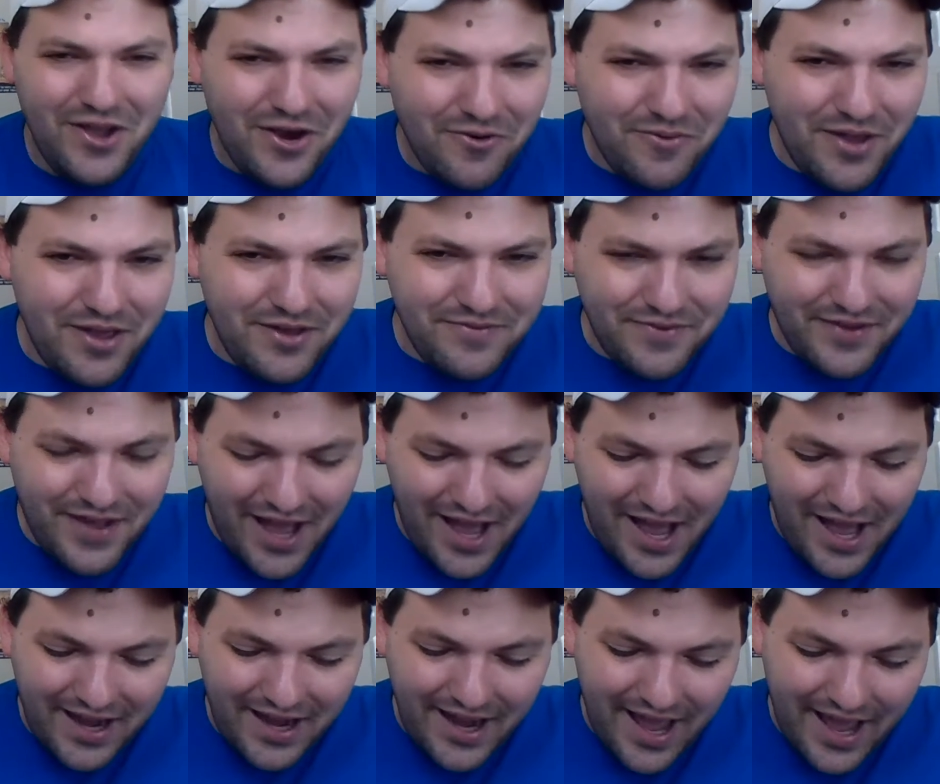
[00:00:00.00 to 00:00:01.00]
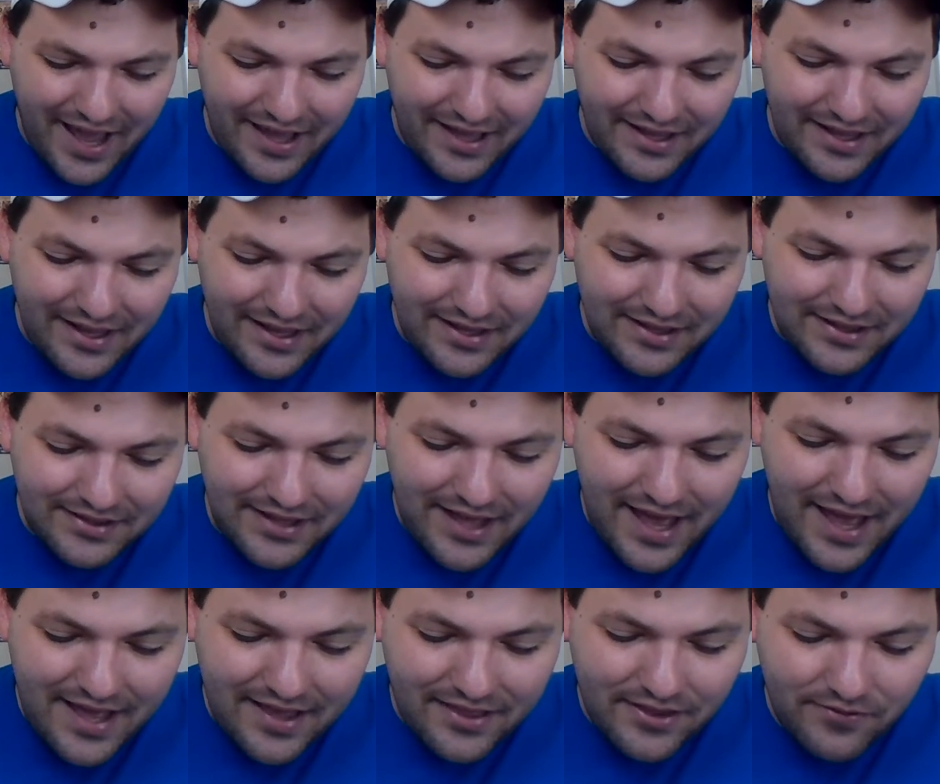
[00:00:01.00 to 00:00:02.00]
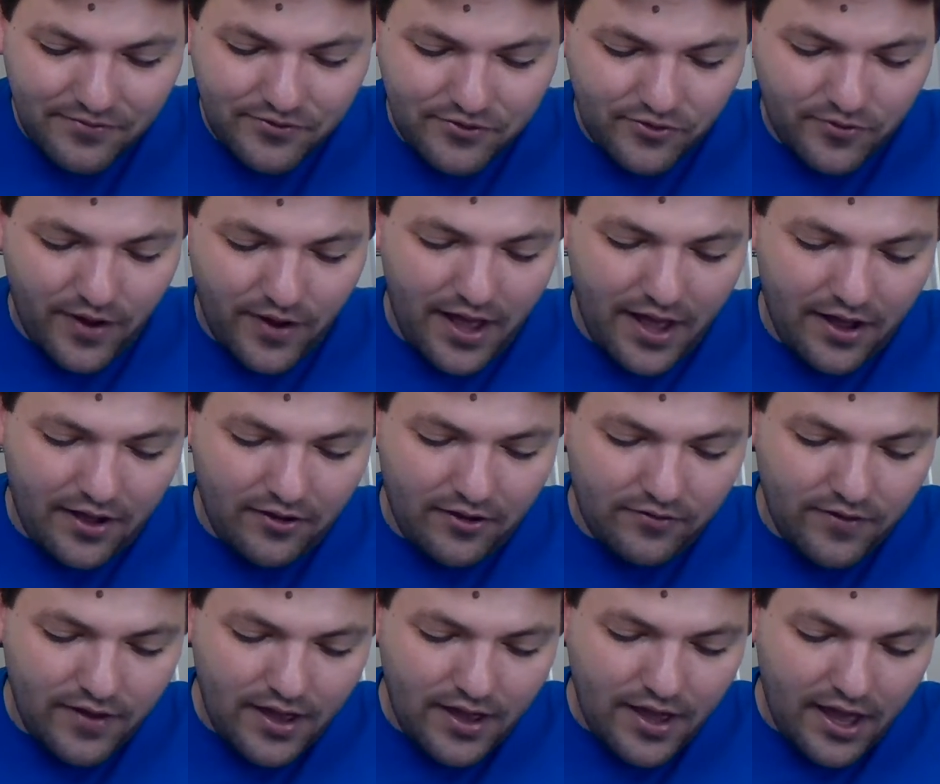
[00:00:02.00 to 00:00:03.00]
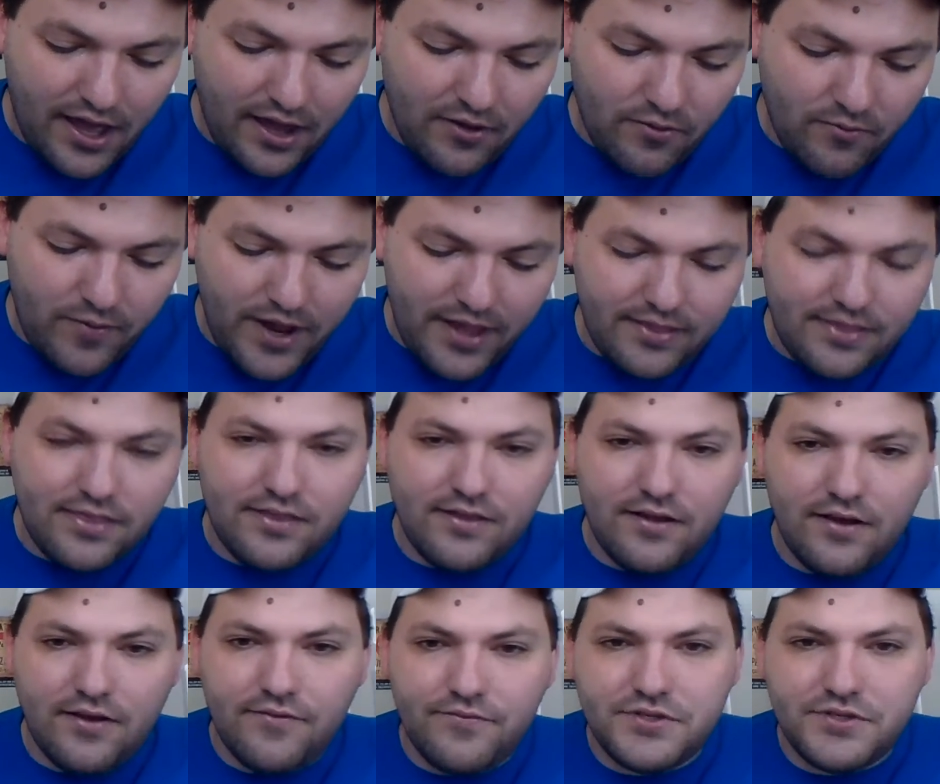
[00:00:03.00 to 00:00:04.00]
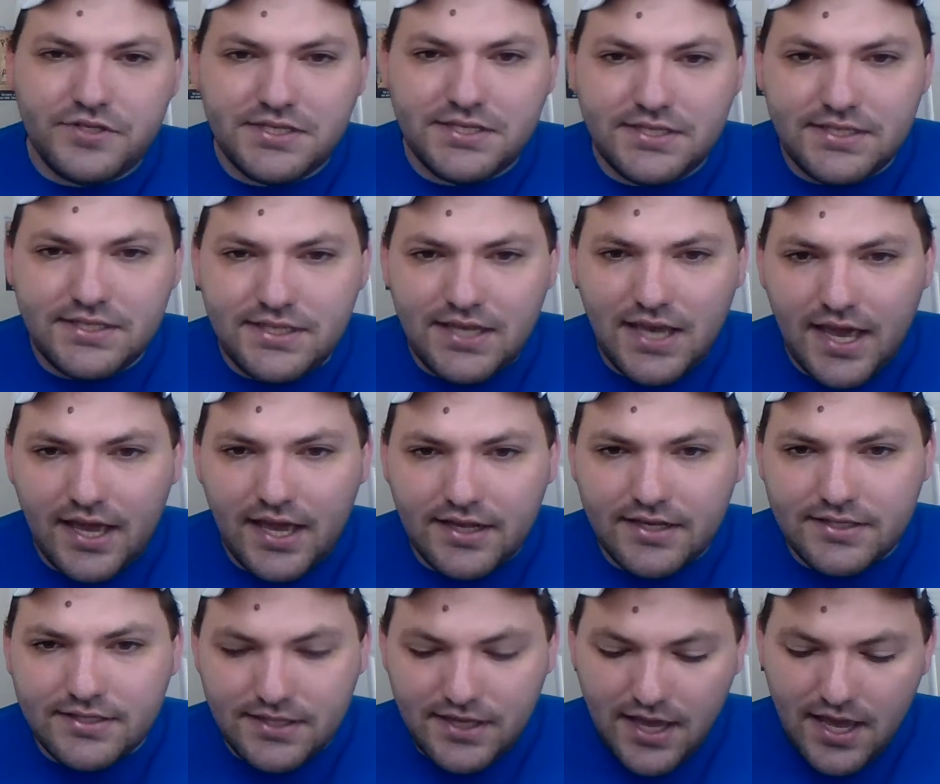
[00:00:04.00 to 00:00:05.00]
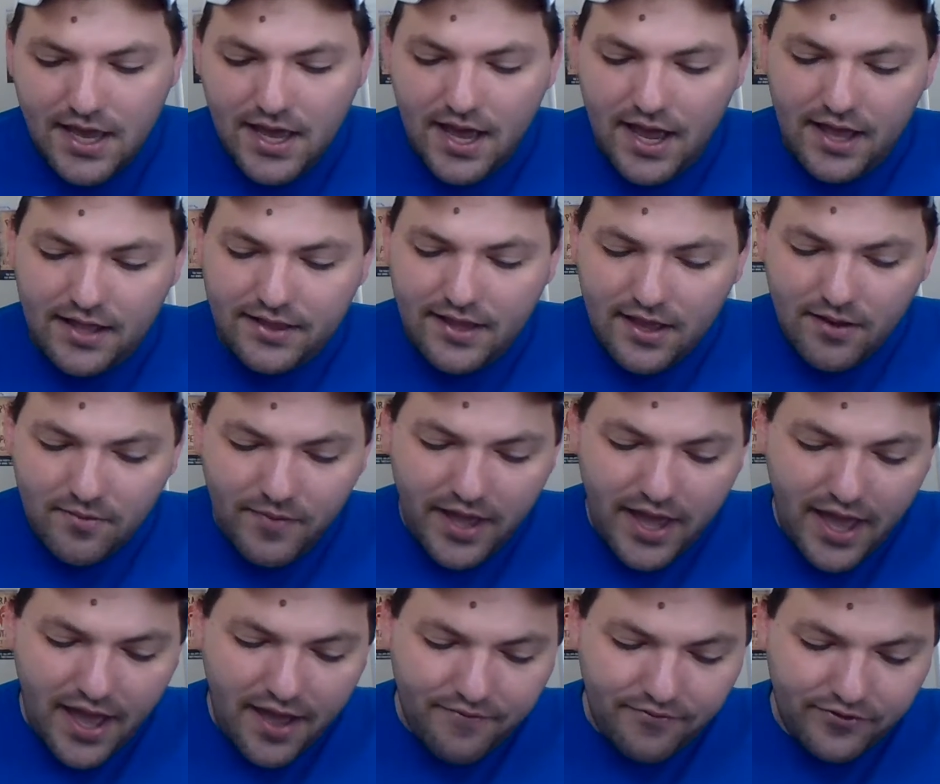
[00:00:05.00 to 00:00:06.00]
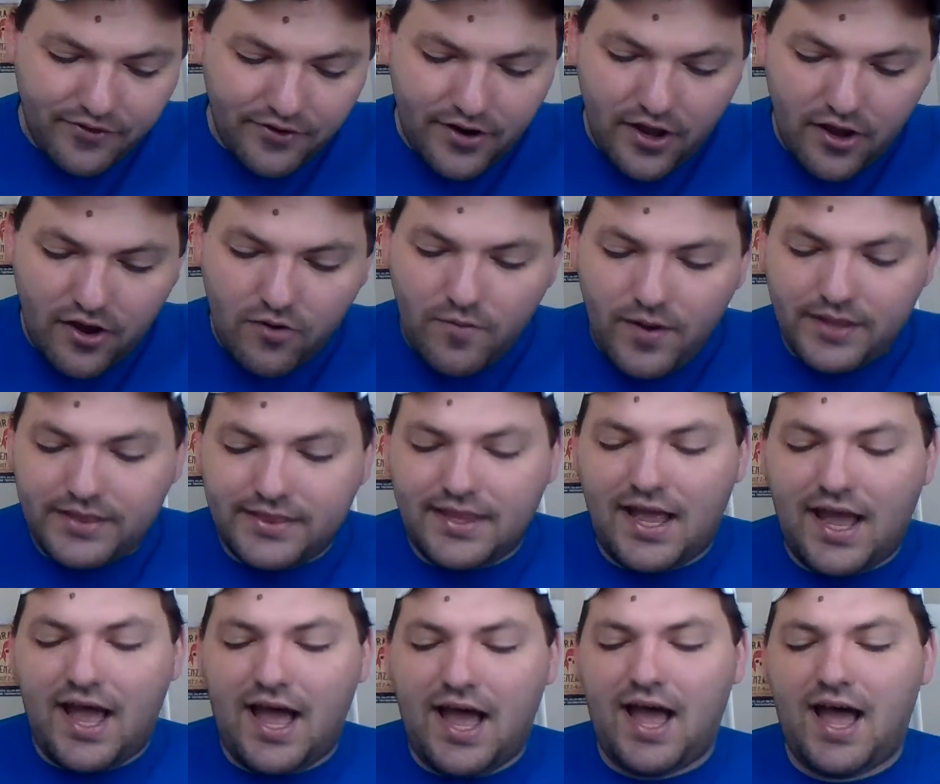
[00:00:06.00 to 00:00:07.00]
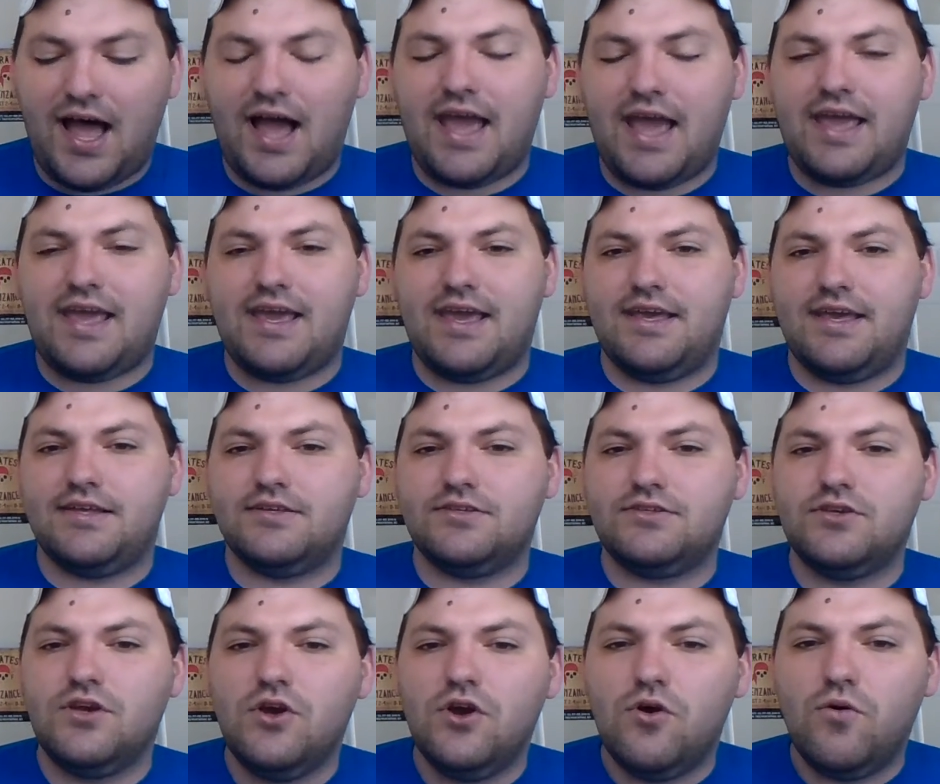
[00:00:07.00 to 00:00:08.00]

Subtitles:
we've got a length of 12, a width of 6, and then we have to know what the height is.